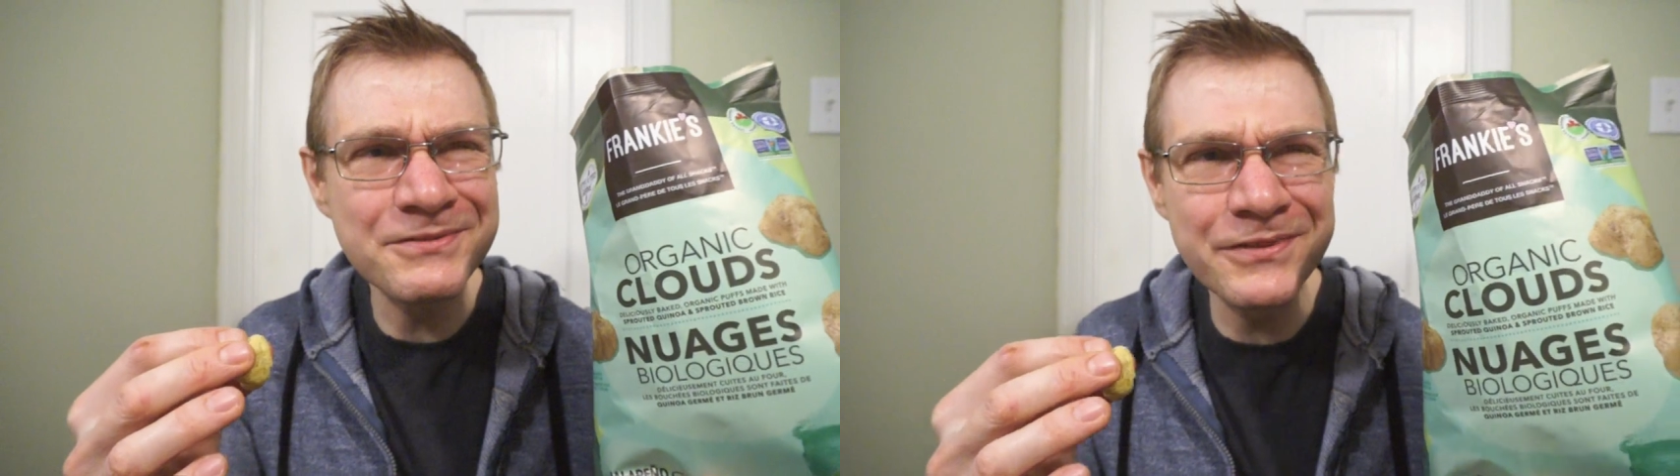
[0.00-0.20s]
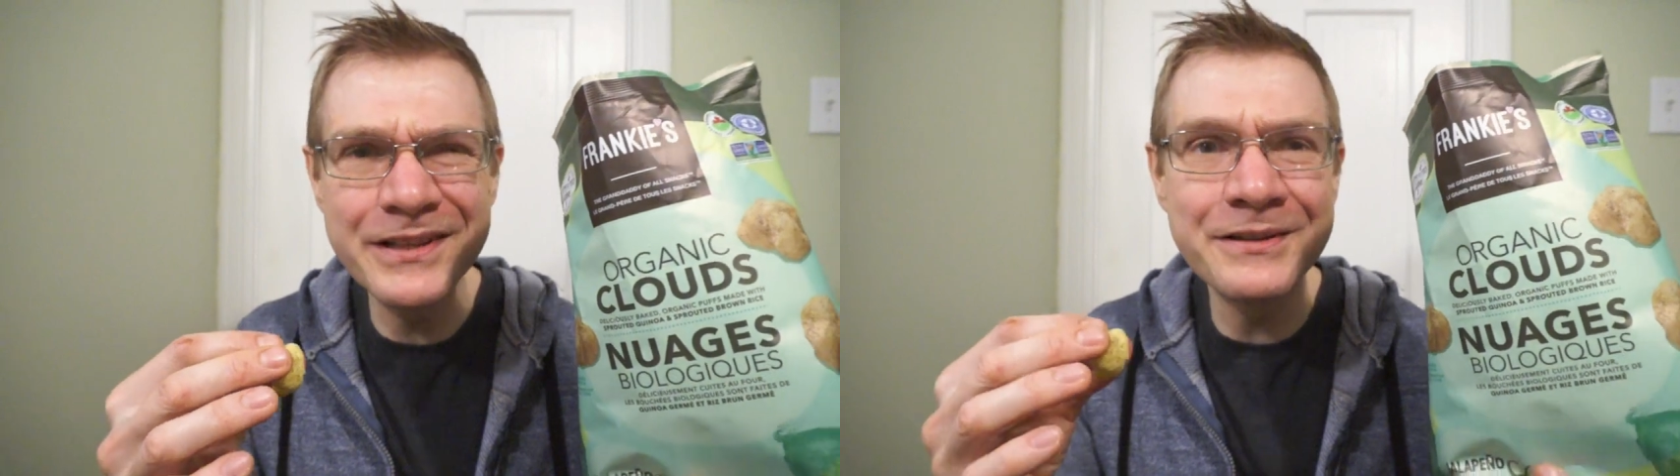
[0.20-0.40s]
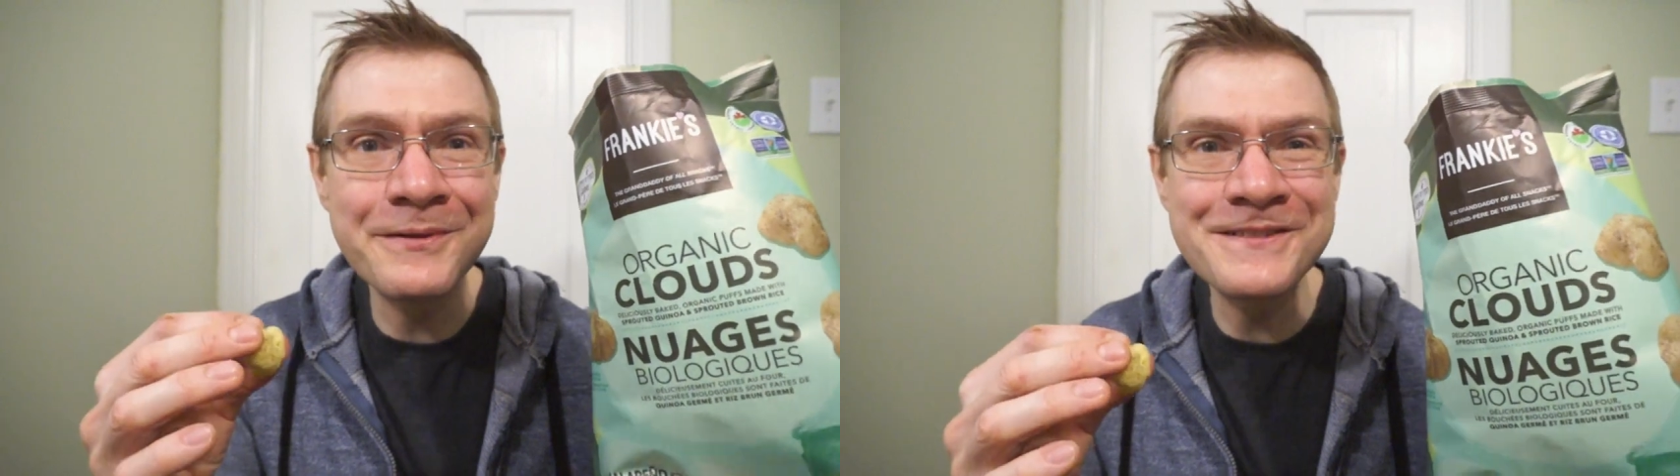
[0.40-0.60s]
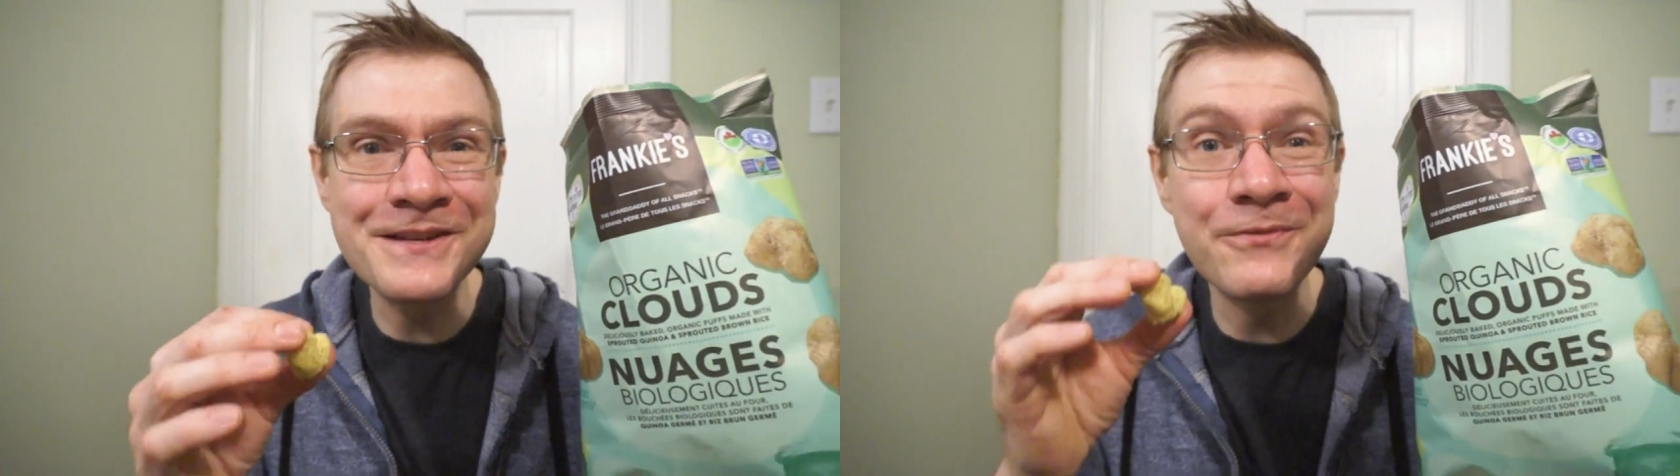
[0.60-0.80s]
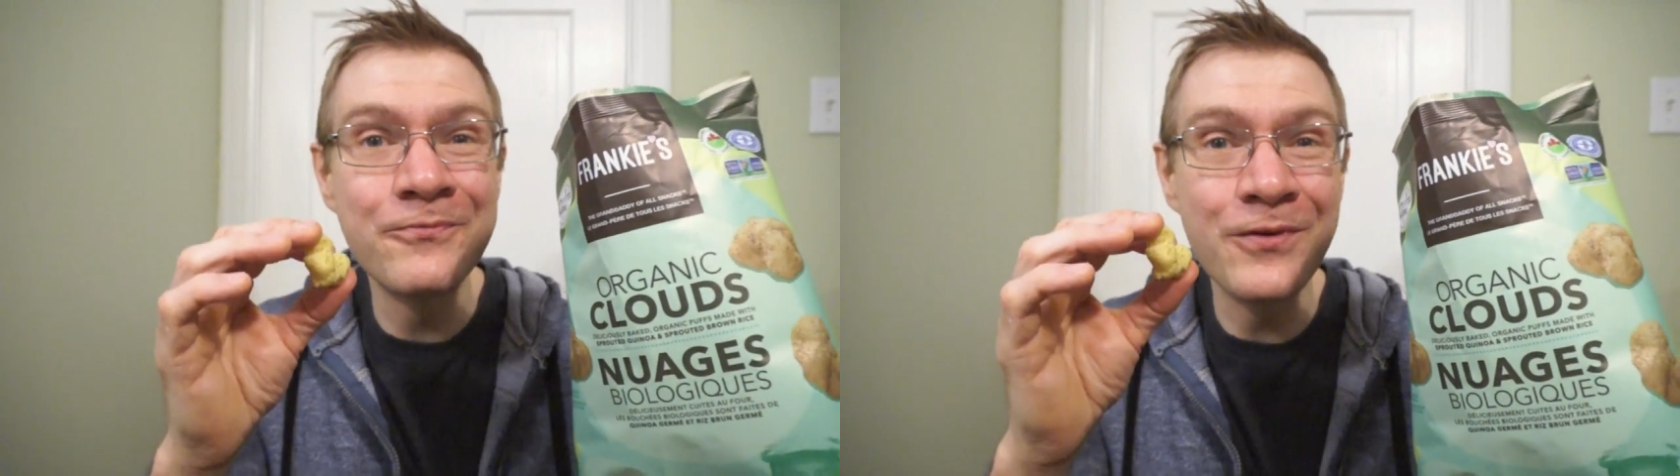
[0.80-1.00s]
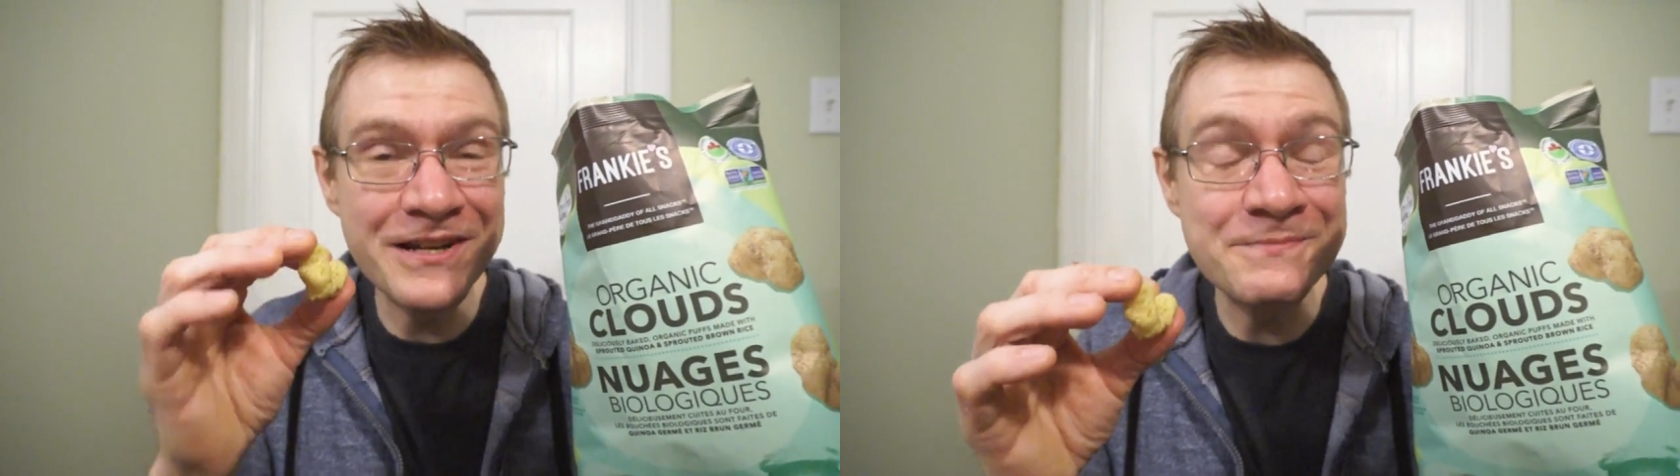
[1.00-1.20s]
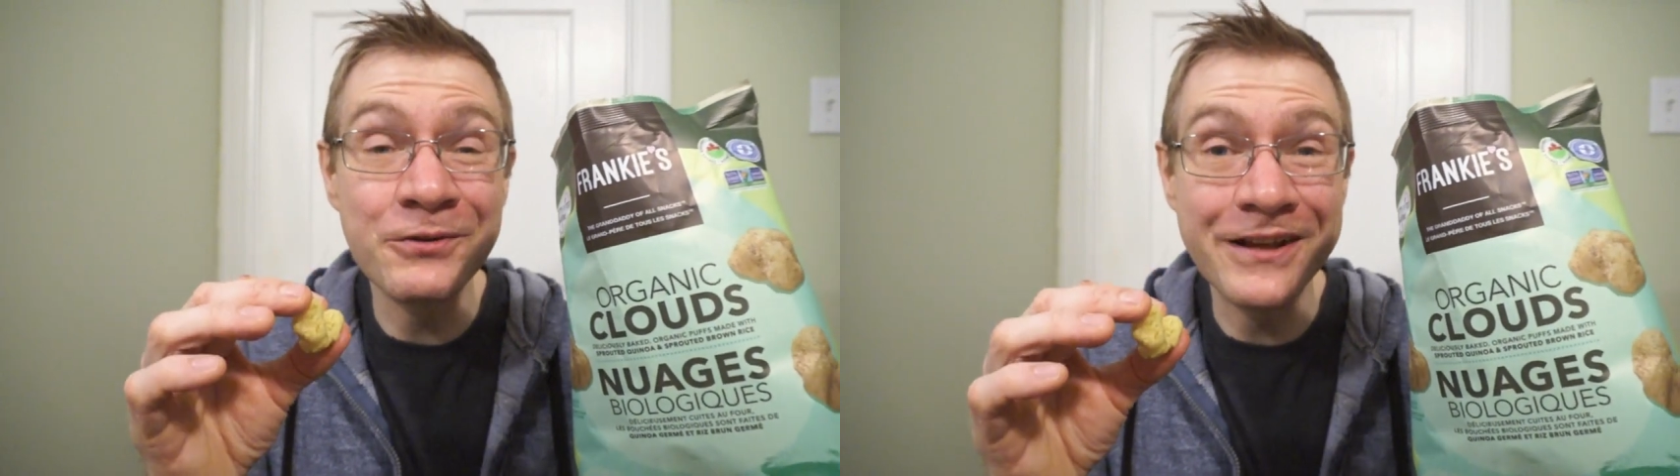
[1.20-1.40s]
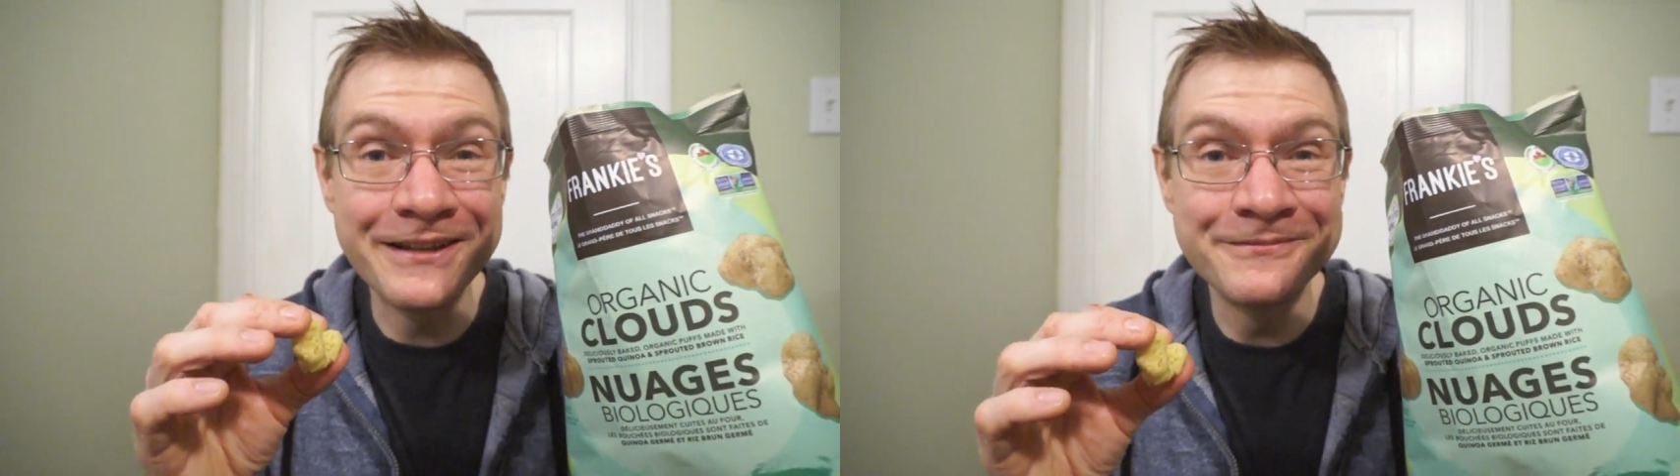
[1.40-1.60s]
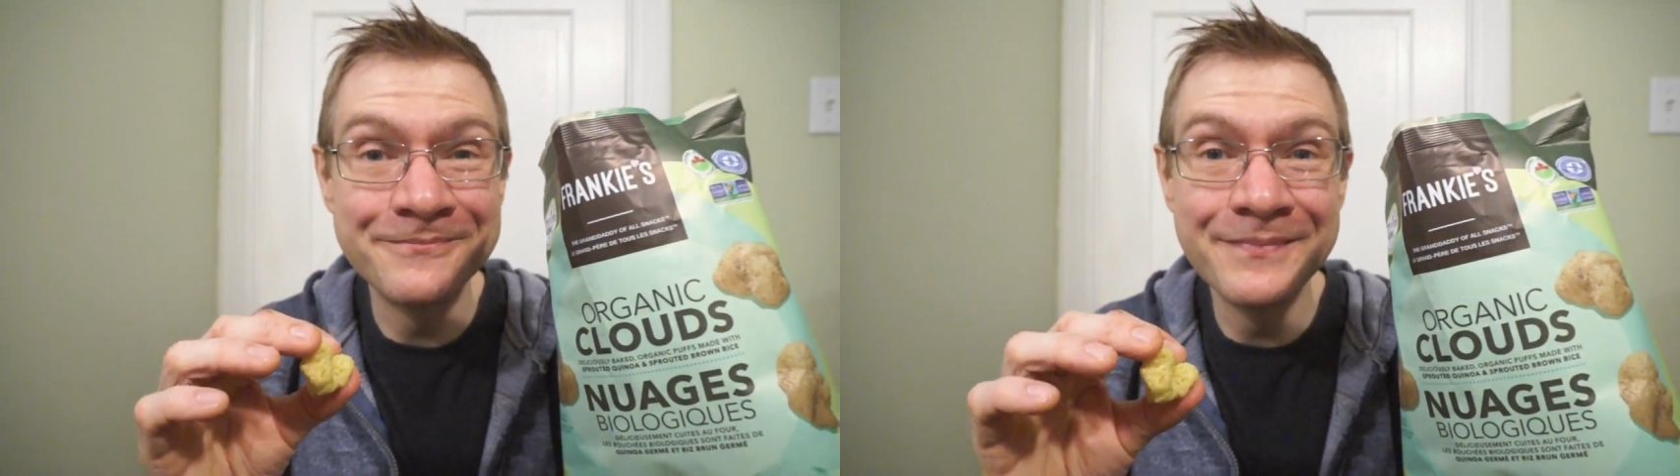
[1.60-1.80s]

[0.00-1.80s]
really depends on what it's put on.